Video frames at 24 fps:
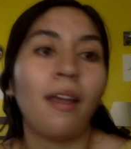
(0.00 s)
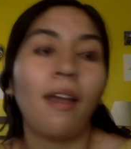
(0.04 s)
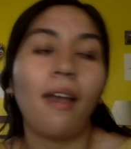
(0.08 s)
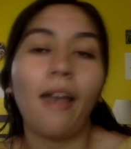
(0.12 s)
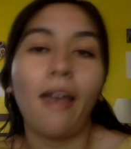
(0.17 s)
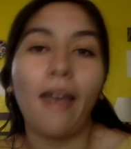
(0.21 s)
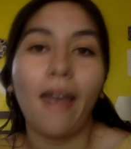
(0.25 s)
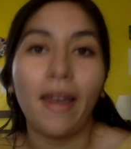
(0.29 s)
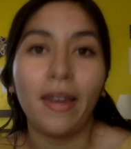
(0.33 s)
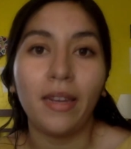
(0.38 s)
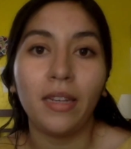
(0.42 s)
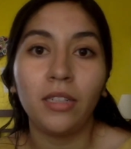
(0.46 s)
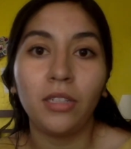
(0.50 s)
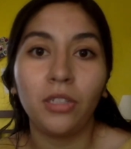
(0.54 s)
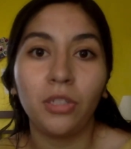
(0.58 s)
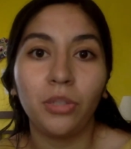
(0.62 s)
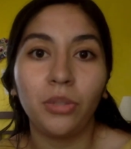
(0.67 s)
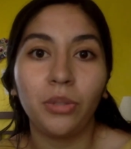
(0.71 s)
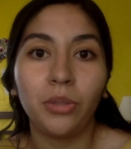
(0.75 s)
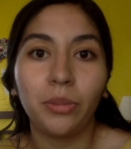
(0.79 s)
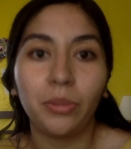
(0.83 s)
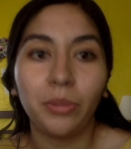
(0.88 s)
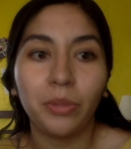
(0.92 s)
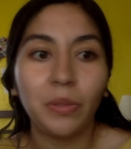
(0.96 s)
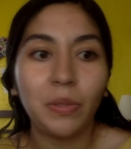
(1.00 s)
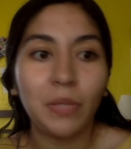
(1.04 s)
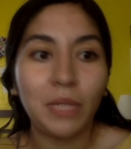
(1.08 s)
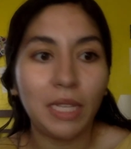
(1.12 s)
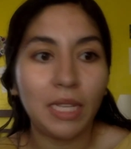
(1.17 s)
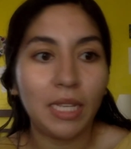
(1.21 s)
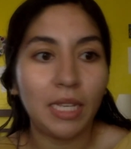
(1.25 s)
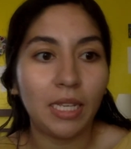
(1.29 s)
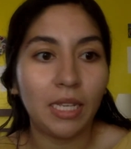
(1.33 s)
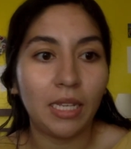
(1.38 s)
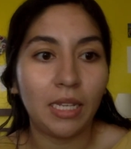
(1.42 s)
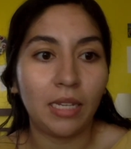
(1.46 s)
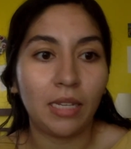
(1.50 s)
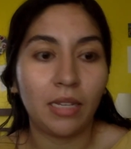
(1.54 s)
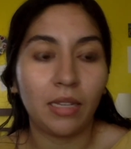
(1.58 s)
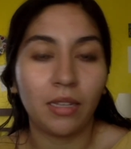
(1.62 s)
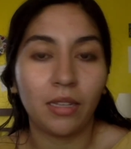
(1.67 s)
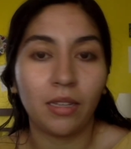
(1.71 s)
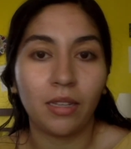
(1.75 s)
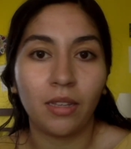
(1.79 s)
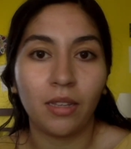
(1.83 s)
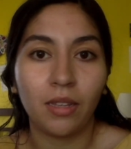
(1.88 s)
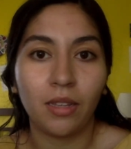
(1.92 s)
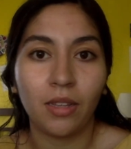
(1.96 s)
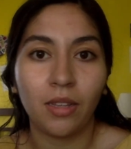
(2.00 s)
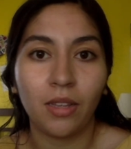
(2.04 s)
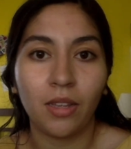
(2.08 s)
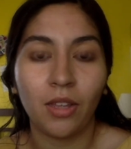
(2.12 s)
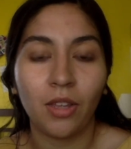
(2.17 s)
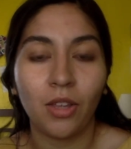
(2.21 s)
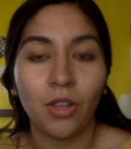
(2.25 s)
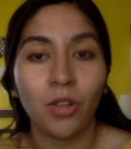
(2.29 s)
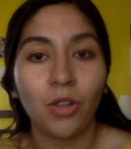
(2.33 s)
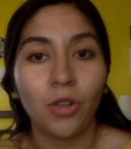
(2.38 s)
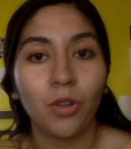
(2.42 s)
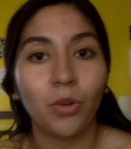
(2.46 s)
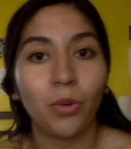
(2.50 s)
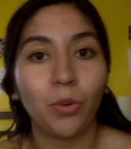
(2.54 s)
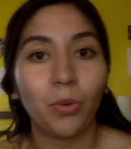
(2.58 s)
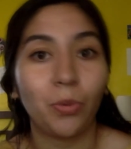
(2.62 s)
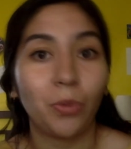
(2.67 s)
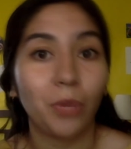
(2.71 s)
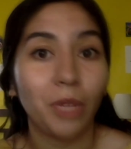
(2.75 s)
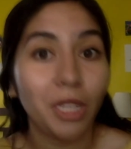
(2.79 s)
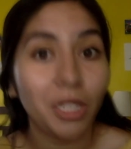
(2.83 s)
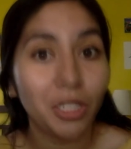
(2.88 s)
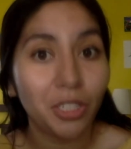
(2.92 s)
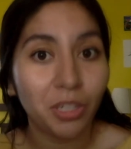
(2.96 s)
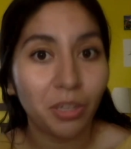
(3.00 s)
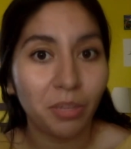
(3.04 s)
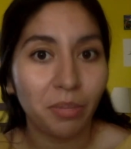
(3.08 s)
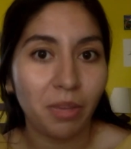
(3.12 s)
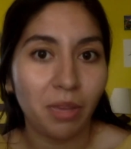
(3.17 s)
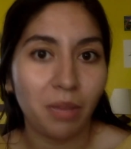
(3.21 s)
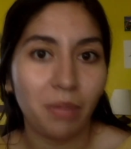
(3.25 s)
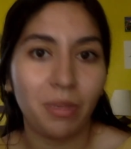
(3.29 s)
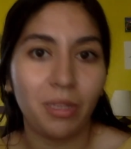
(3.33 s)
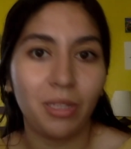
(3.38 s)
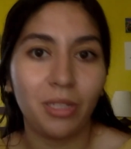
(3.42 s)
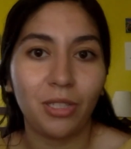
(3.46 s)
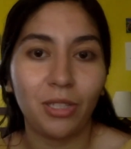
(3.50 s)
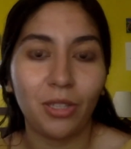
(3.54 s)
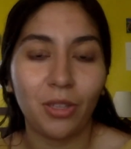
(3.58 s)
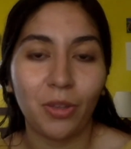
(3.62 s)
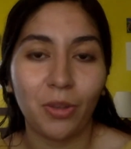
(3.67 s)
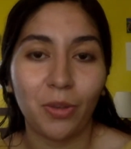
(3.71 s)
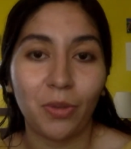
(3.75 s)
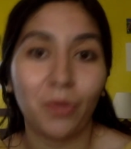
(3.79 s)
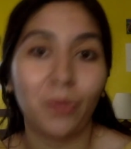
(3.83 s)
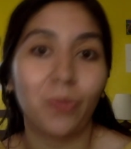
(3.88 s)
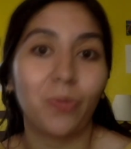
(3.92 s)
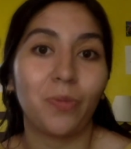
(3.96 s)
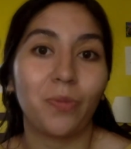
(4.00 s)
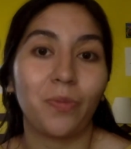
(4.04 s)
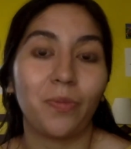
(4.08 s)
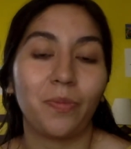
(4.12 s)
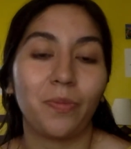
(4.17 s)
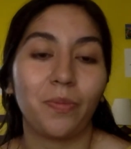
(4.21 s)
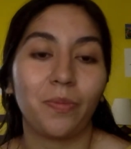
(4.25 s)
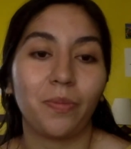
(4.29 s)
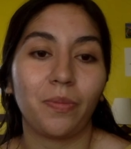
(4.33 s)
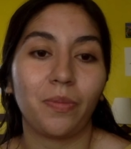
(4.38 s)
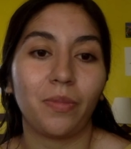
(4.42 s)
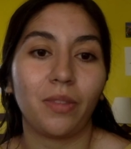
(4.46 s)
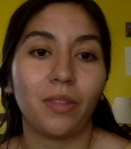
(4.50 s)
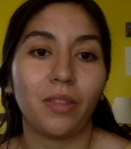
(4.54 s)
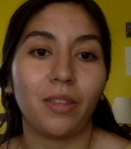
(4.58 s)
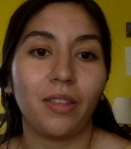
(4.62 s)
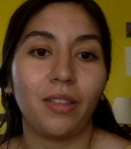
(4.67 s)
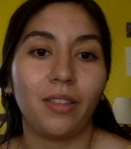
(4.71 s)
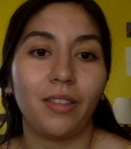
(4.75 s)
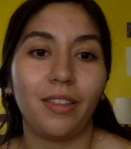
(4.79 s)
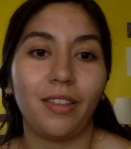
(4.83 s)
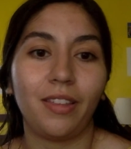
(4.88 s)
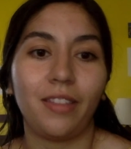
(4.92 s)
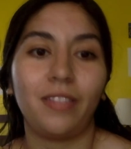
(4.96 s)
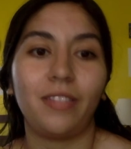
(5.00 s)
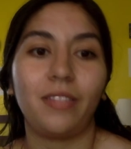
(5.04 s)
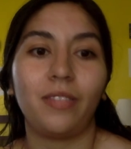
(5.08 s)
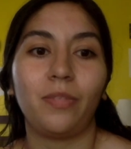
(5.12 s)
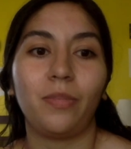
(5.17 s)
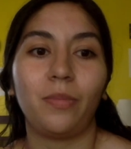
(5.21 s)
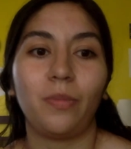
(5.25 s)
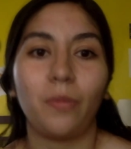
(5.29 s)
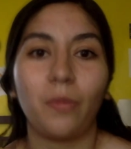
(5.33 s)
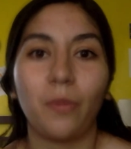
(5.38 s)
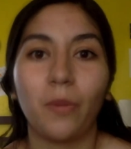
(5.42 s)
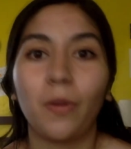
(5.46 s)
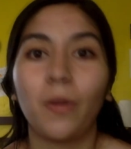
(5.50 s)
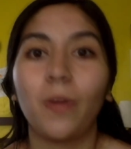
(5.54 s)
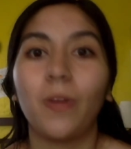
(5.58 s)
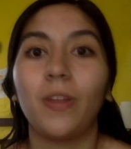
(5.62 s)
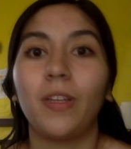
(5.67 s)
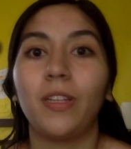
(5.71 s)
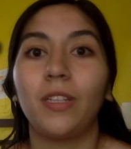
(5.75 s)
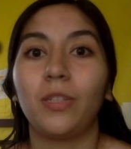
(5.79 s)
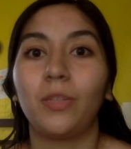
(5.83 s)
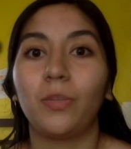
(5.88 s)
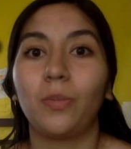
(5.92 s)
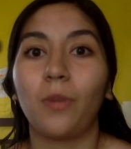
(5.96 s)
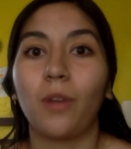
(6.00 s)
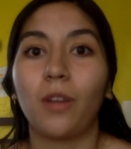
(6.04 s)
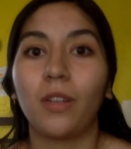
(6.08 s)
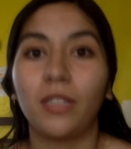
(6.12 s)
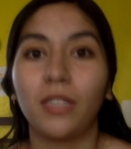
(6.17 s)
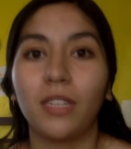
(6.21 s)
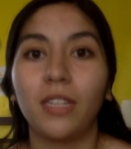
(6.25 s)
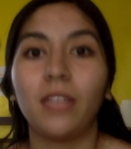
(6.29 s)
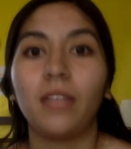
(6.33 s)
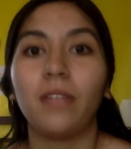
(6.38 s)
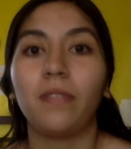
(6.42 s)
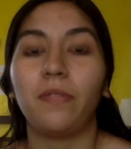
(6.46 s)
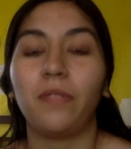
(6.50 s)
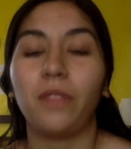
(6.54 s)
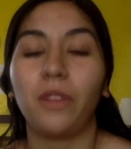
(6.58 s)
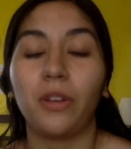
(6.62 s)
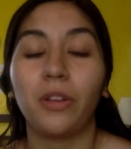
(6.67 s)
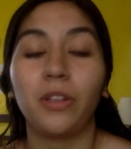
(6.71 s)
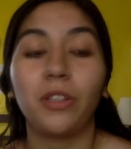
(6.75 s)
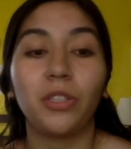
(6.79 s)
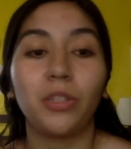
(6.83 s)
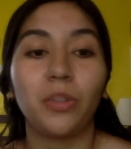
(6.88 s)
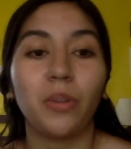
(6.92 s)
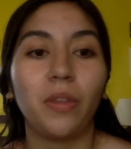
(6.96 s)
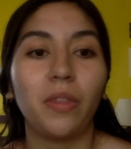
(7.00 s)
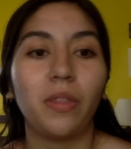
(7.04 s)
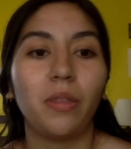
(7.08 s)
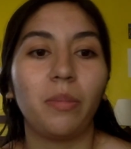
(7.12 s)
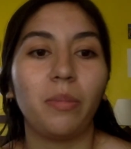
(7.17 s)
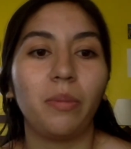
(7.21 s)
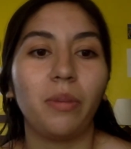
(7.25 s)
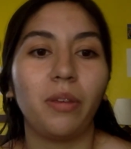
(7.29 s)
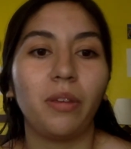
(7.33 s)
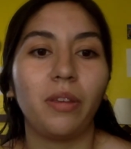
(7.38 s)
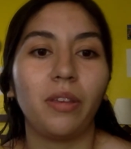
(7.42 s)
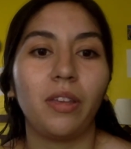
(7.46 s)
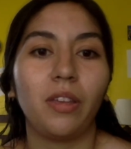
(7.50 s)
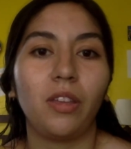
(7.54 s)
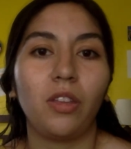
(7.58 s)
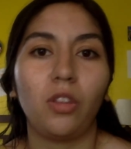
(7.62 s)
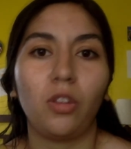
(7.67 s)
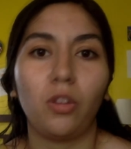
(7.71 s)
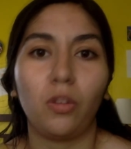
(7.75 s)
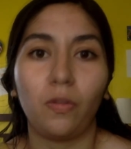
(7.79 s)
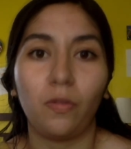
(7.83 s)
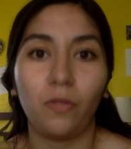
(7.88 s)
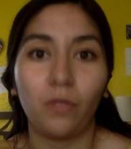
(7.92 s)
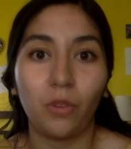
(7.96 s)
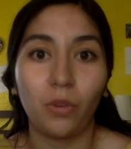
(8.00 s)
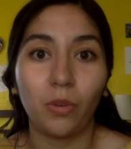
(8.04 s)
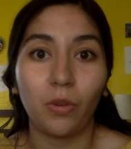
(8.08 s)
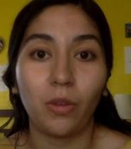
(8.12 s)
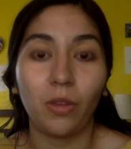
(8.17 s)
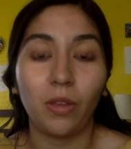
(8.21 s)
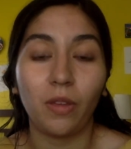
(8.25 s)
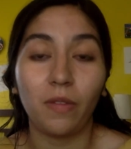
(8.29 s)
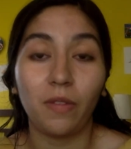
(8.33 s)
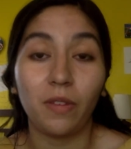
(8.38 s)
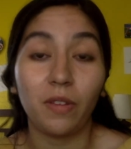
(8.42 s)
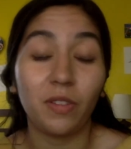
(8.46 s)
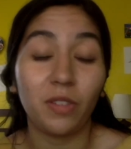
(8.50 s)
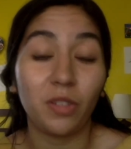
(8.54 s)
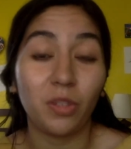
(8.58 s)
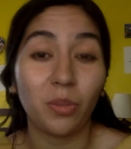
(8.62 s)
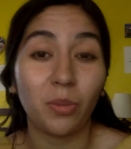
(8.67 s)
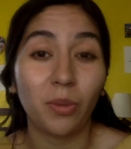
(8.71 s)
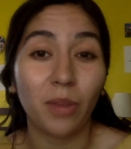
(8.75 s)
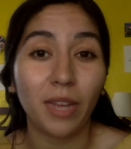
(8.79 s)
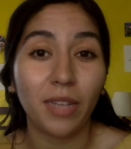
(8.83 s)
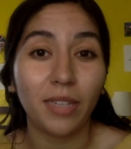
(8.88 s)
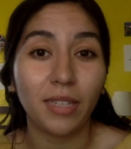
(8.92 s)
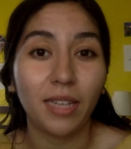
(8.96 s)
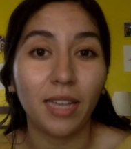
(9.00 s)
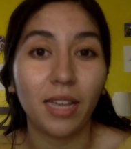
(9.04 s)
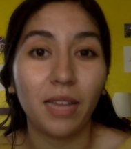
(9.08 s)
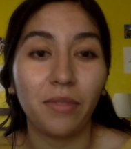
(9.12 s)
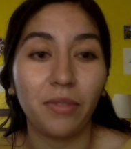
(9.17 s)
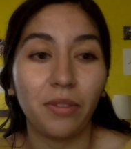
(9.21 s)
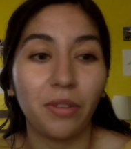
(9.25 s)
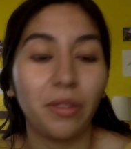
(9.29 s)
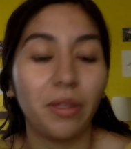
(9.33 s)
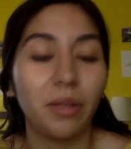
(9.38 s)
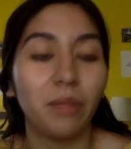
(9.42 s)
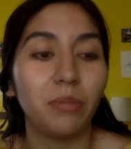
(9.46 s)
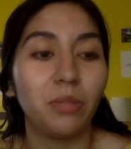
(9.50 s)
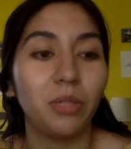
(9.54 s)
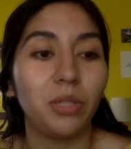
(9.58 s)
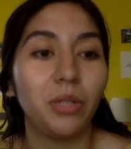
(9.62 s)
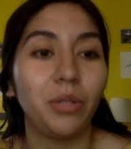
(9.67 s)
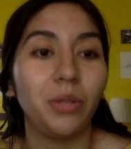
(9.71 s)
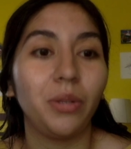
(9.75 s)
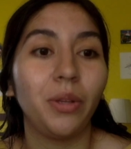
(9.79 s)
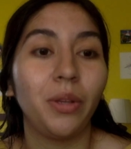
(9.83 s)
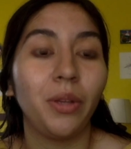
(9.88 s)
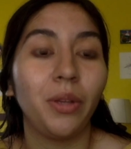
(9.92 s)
add it to a routine, read your baby so it's watching if they're enjoying the book and if it's the right time for them to